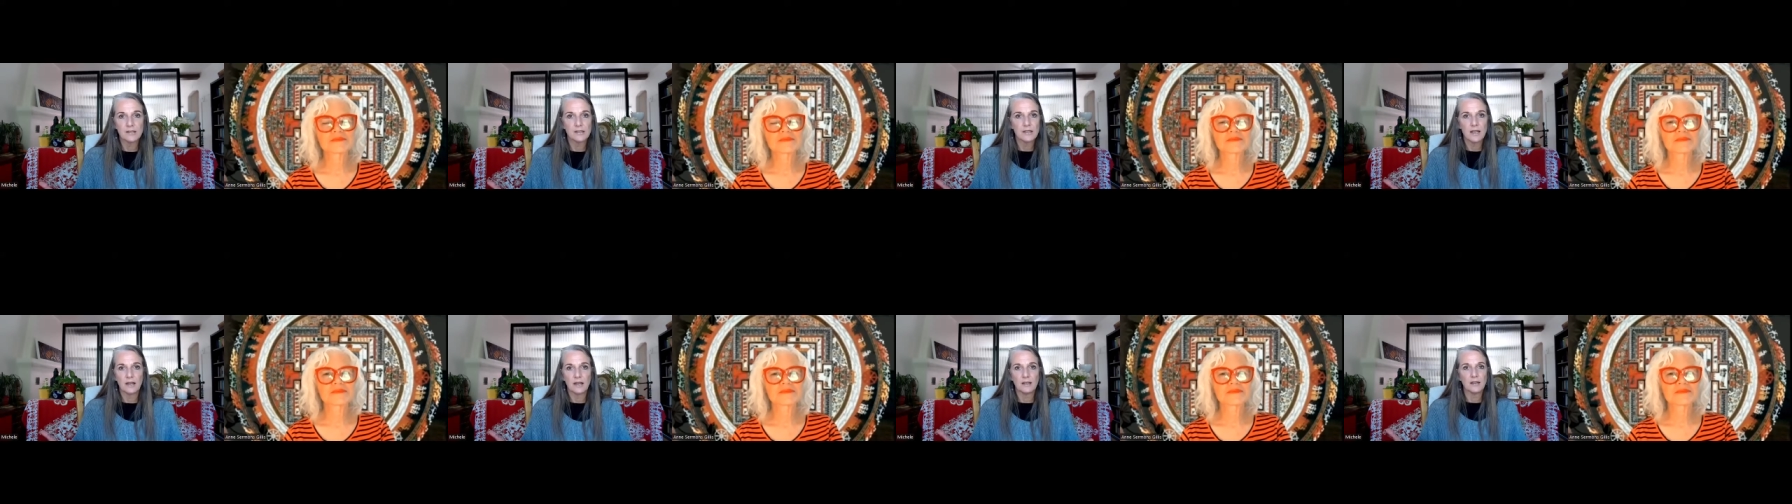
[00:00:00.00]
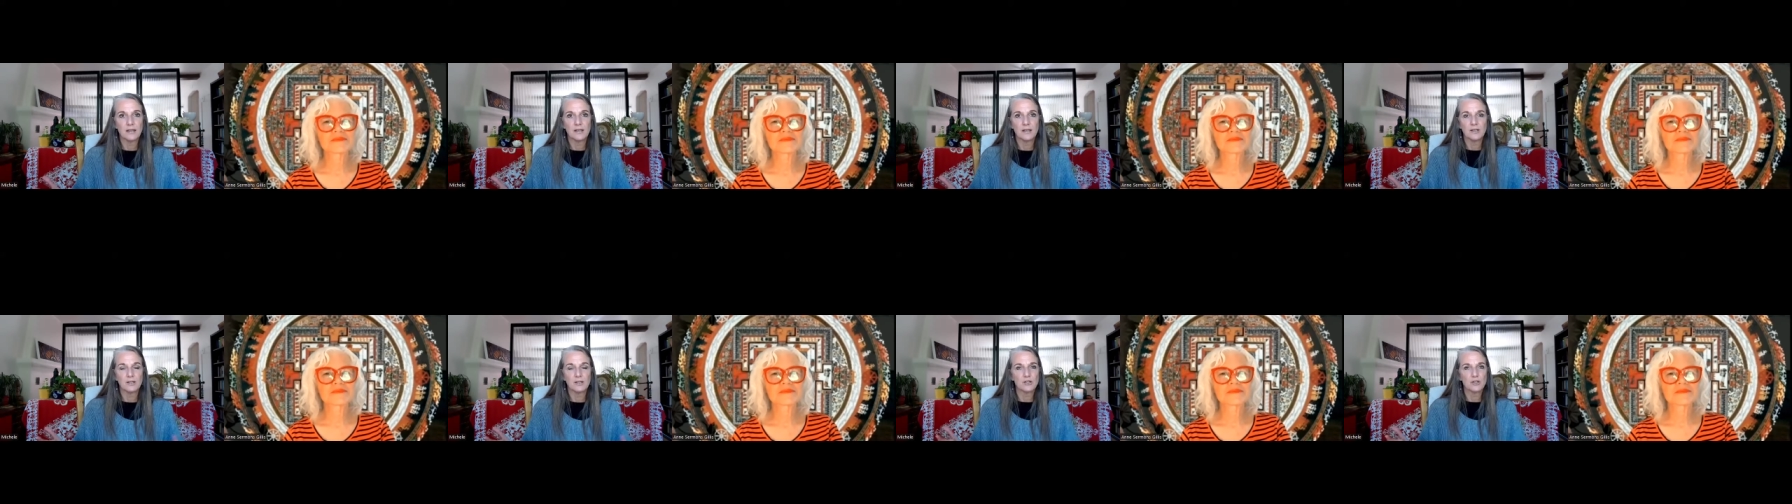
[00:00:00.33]
that they
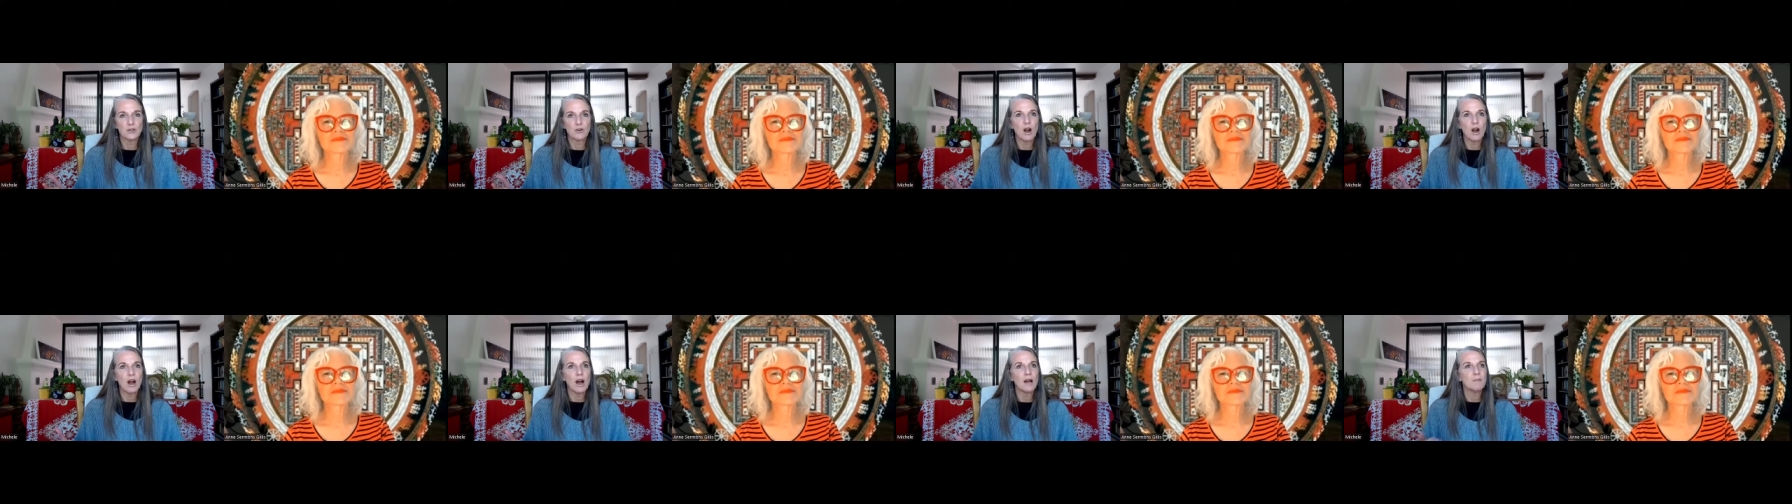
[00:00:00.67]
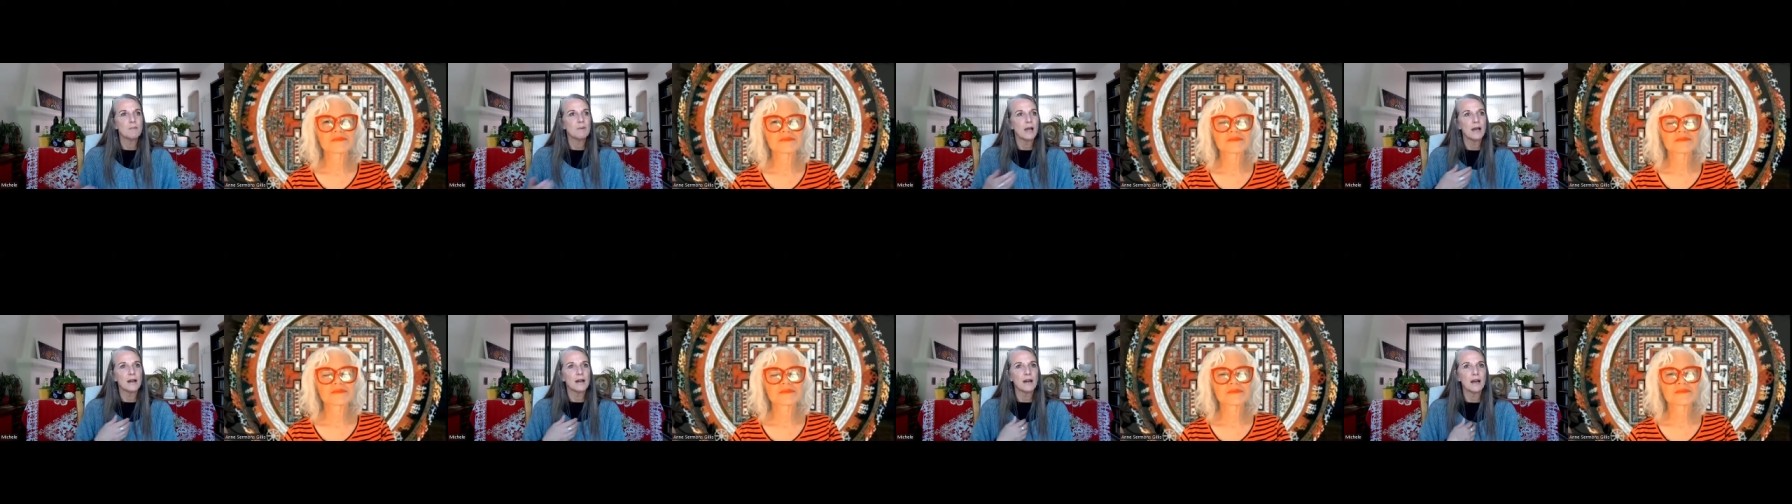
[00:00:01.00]

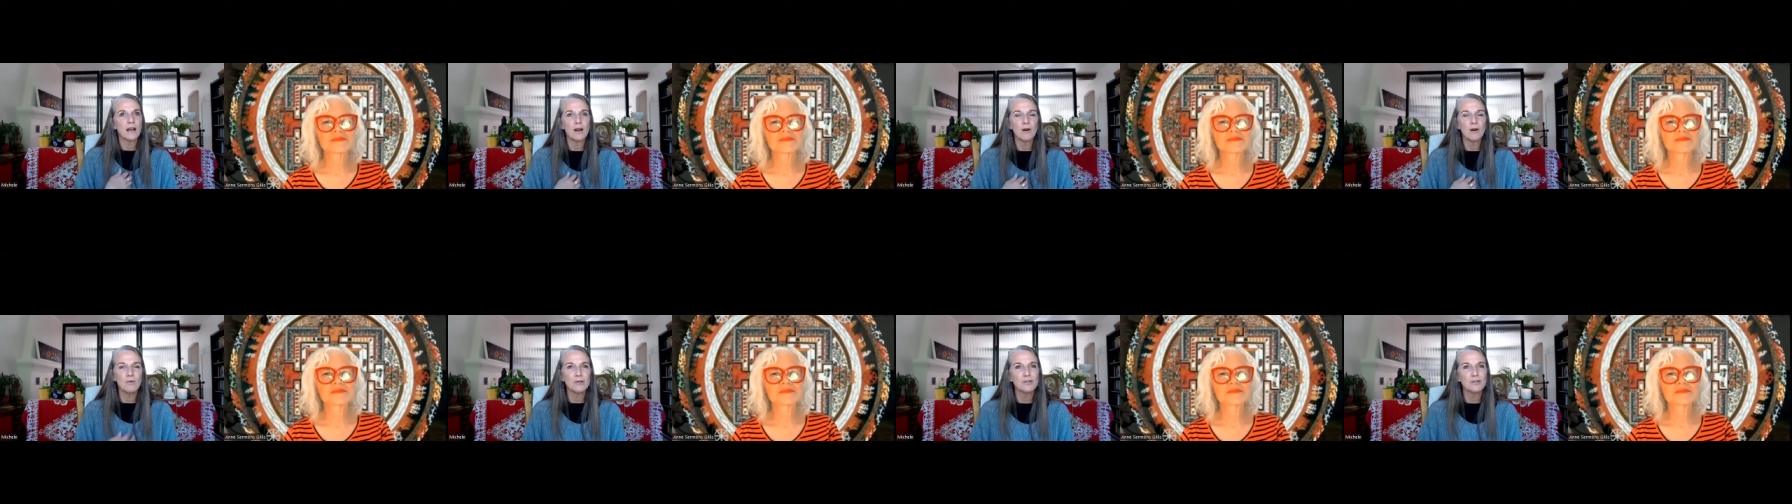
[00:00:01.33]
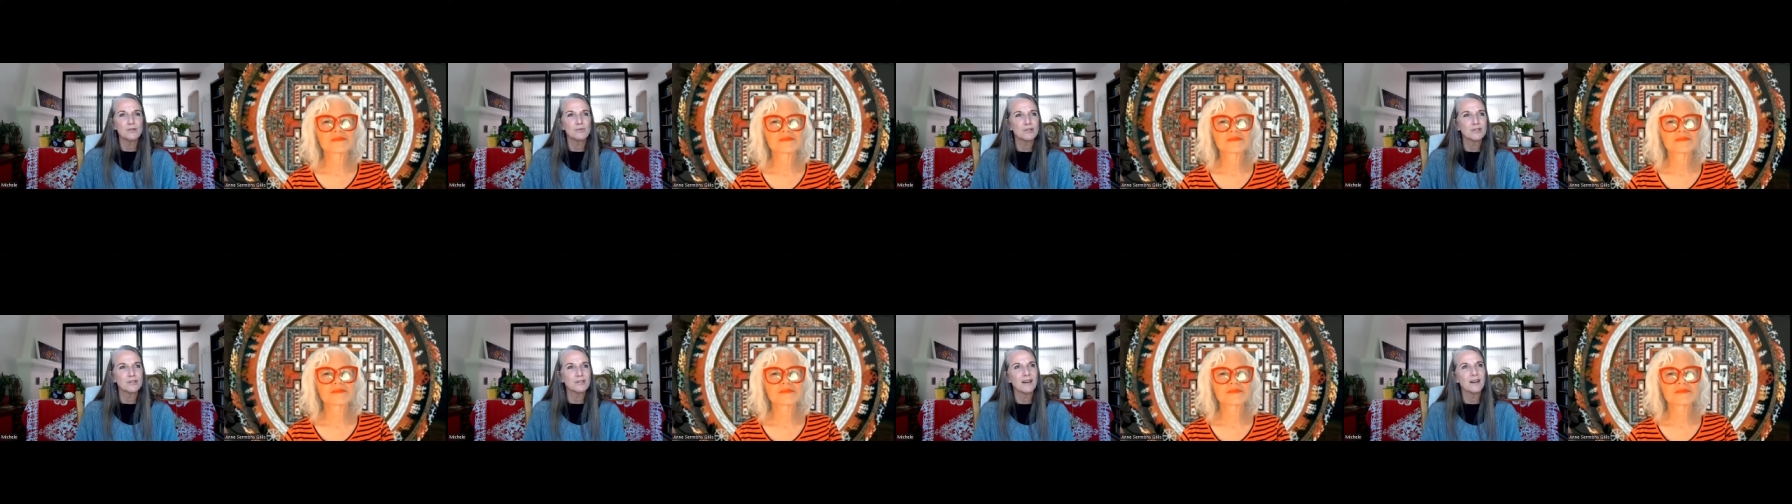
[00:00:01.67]
describe. And I always
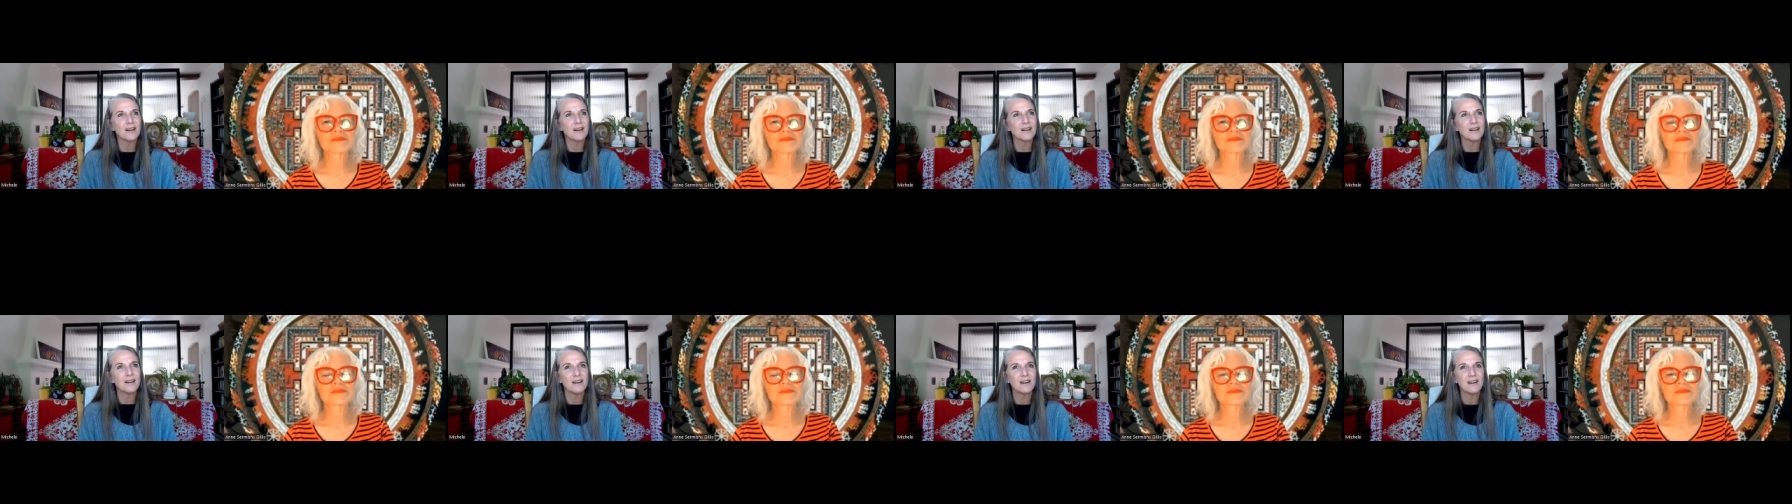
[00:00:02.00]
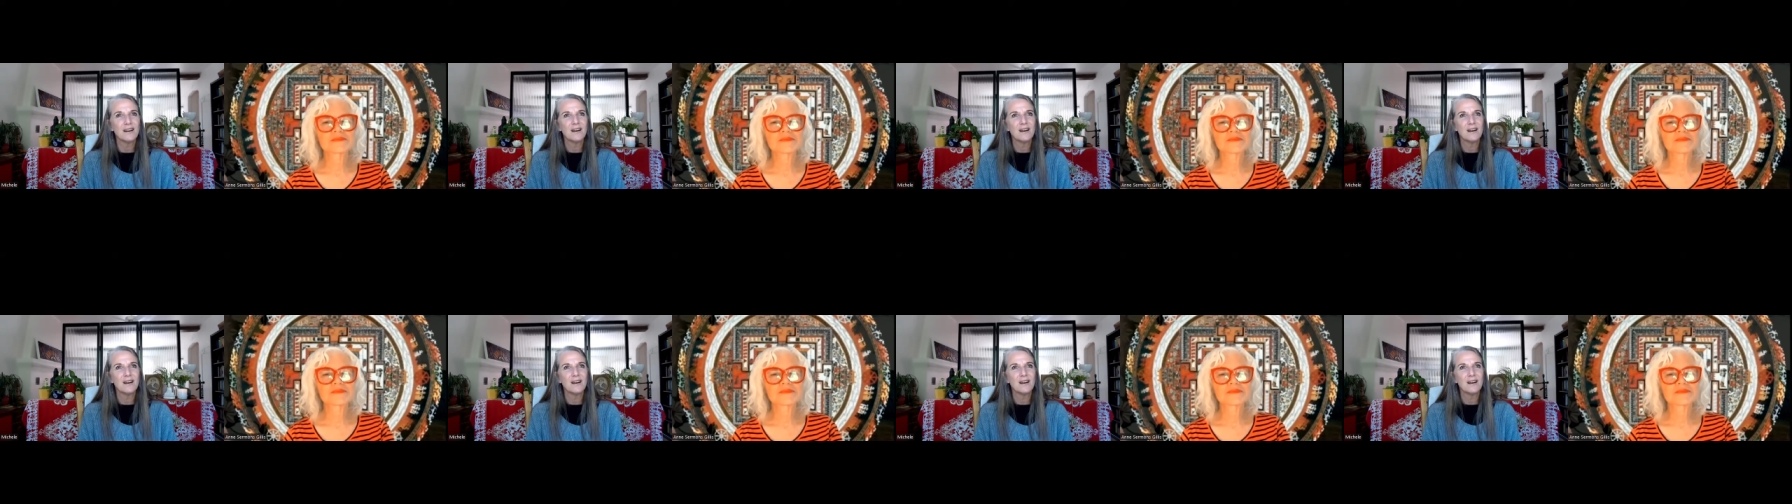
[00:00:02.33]
was like,